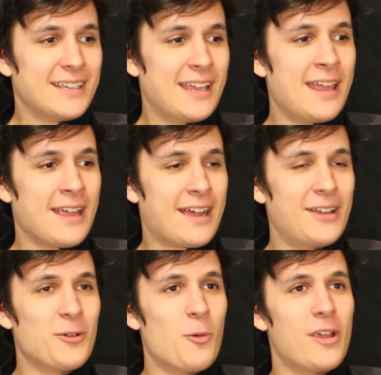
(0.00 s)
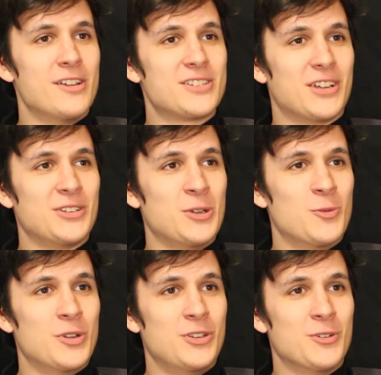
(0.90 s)
it kind of wears on
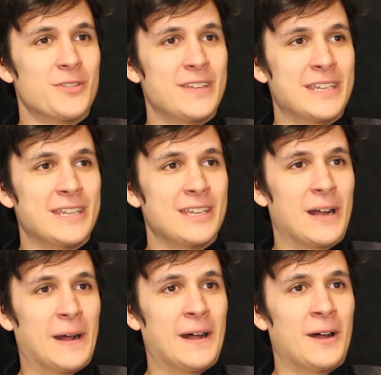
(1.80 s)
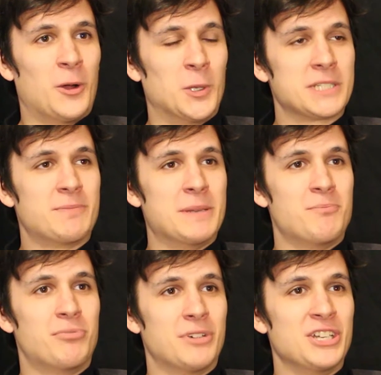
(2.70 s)
you when you're the
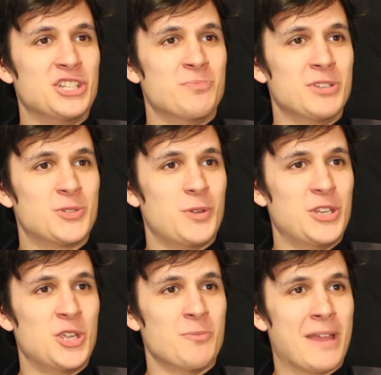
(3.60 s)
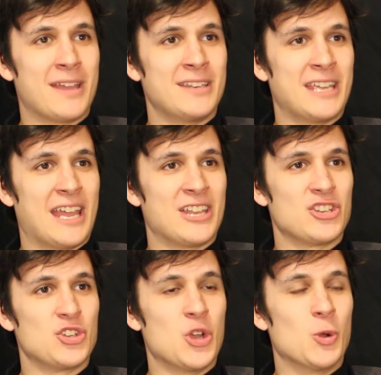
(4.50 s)
ultimate bridge between humanity
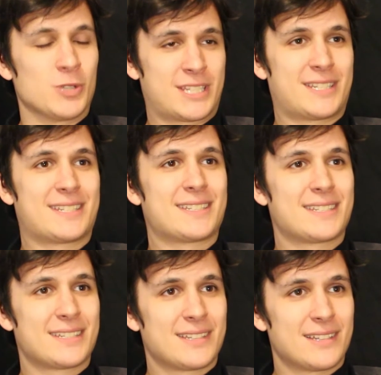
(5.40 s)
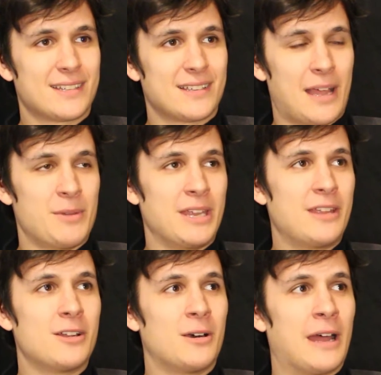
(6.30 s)
and ghosts. I mean,
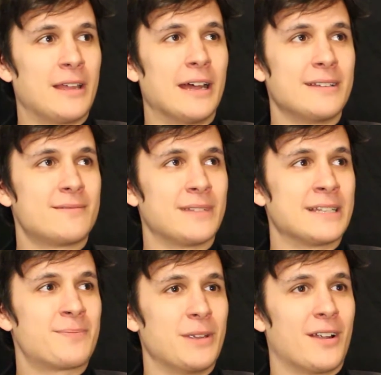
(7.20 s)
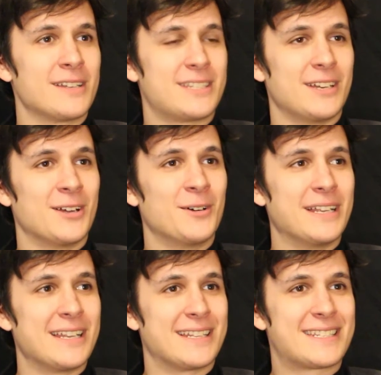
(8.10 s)
you know, let's be honest, you know,
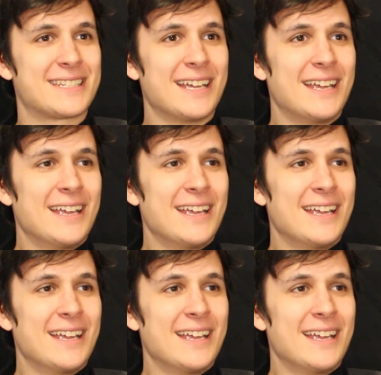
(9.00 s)
it's